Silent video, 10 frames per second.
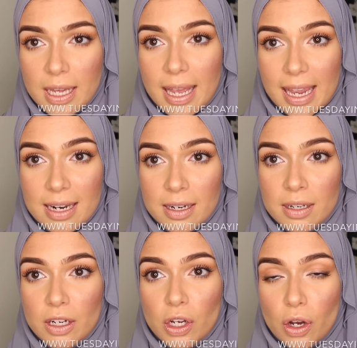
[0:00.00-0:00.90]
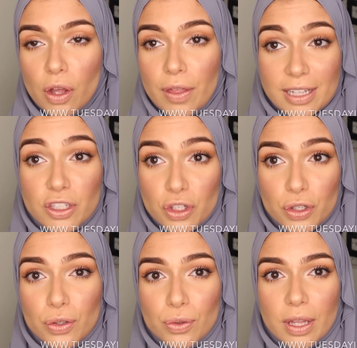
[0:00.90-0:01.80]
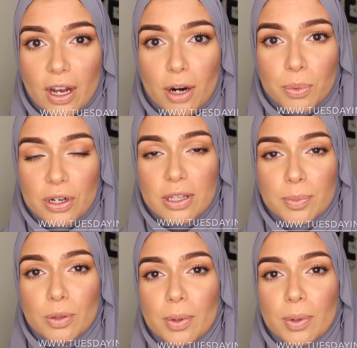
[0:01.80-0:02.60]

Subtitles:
and that's true, they are breathable,